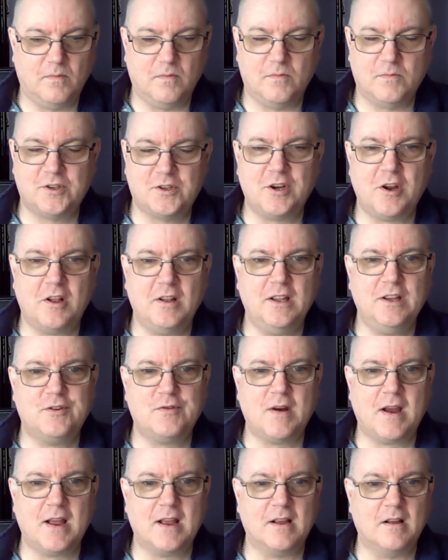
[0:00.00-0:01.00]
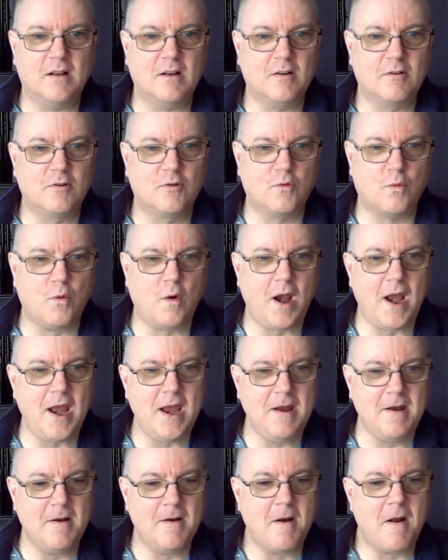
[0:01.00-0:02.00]
Solid track.
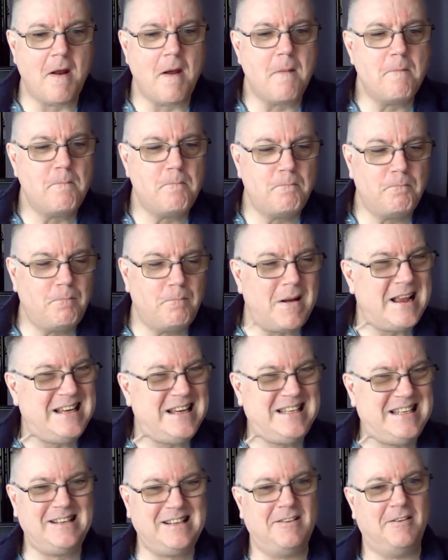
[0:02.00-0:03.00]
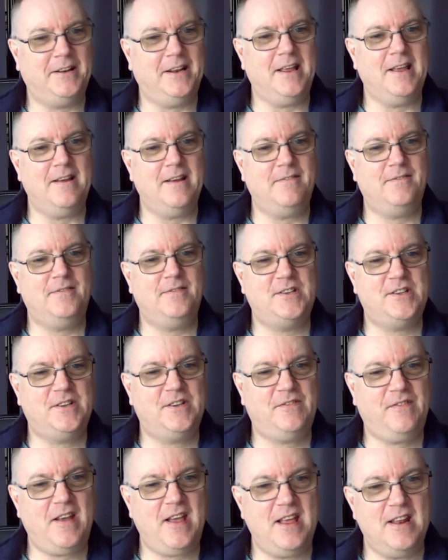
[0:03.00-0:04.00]
Great bass line here from
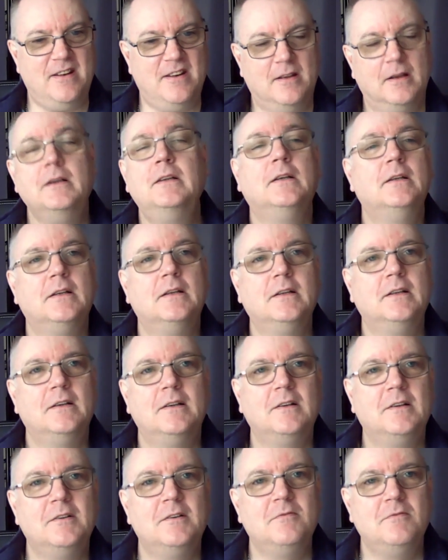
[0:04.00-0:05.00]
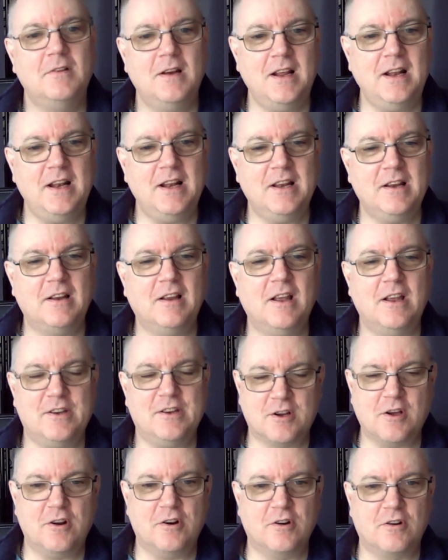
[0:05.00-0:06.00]
Sven. Really,
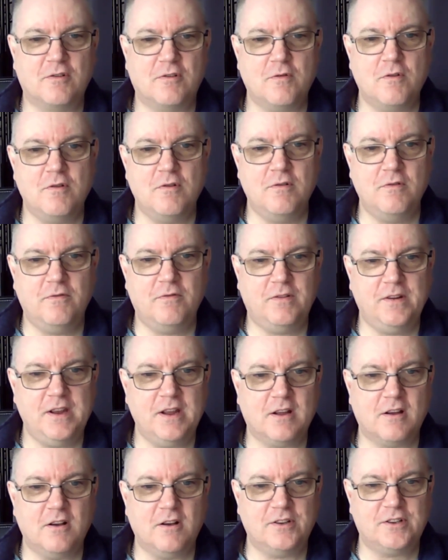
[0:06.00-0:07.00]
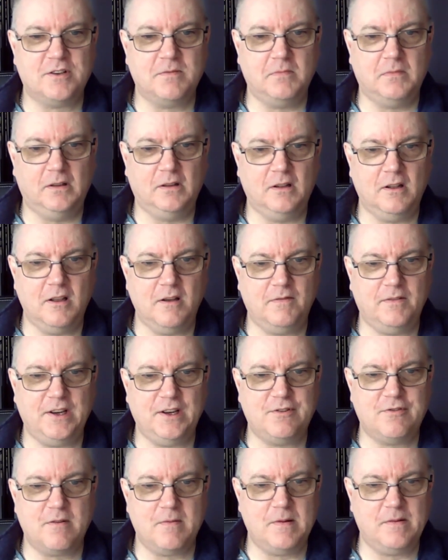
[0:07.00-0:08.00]
it's got a groove. You've got some
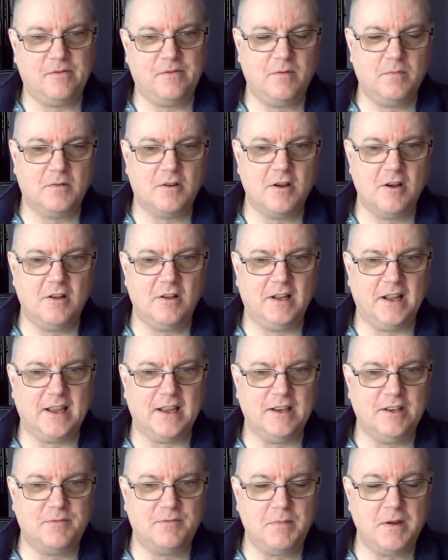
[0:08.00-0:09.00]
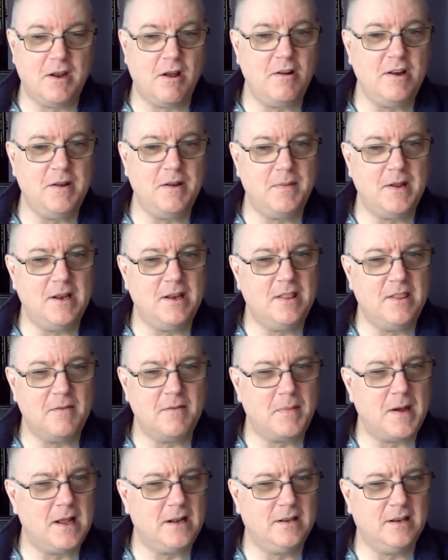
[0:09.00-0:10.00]
lovely drumming from Cully. He's only been in the
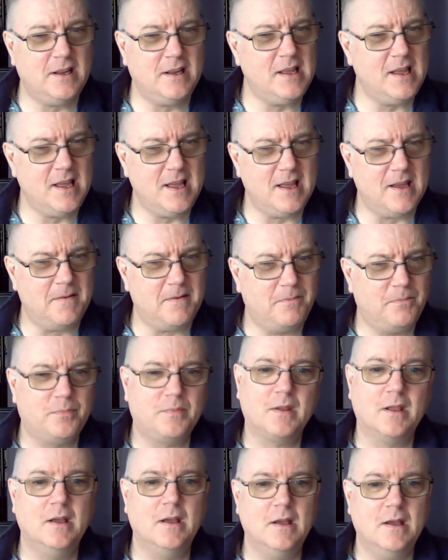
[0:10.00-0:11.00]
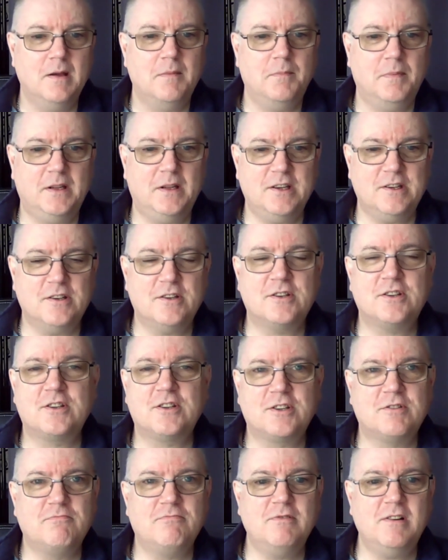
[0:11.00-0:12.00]
band a year, but he's
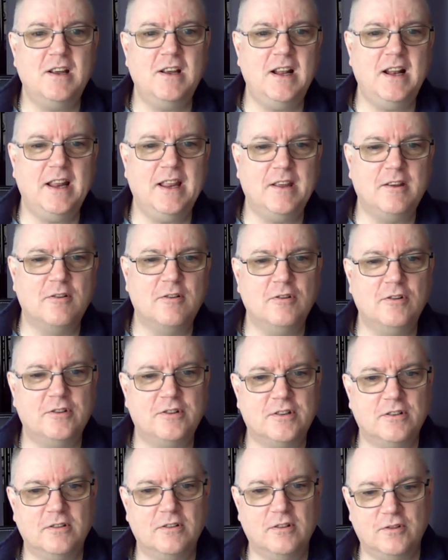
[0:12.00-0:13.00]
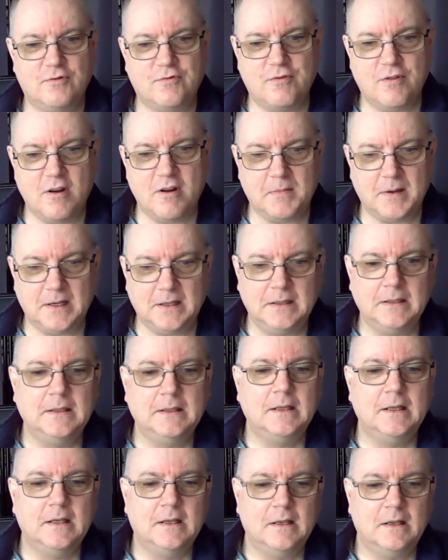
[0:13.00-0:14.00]
a really good drummer.
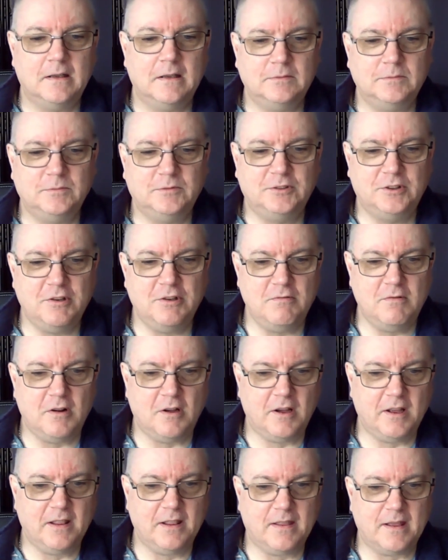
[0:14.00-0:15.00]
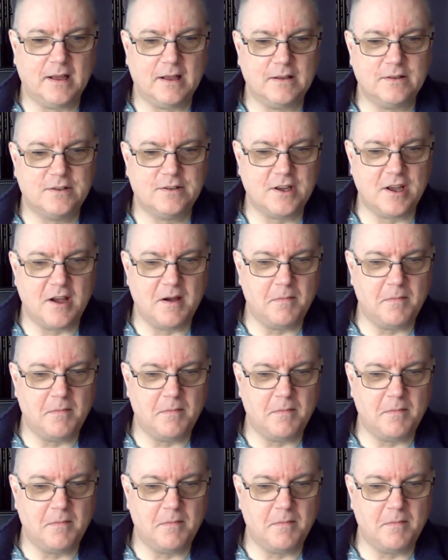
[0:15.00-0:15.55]
Do like that.